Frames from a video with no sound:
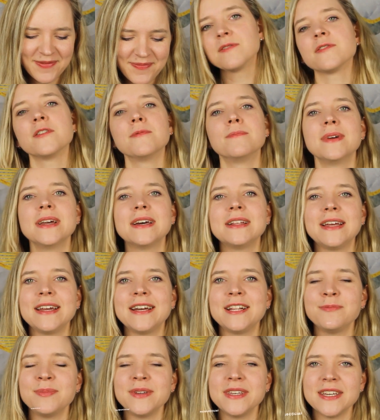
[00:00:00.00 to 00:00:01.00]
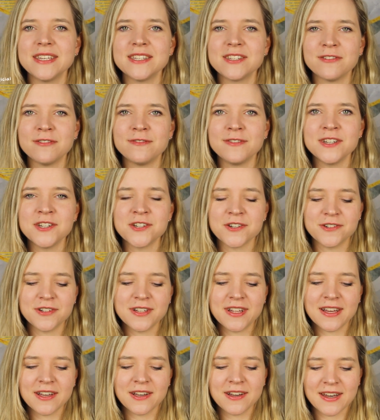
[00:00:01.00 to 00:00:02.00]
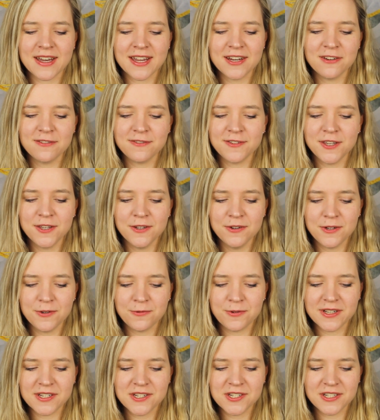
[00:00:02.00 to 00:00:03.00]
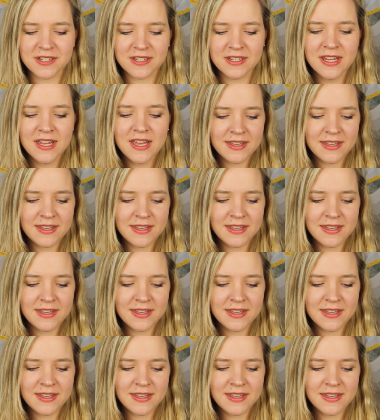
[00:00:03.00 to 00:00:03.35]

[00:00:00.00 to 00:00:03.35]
From Mel LPS Official, a kind of cute question.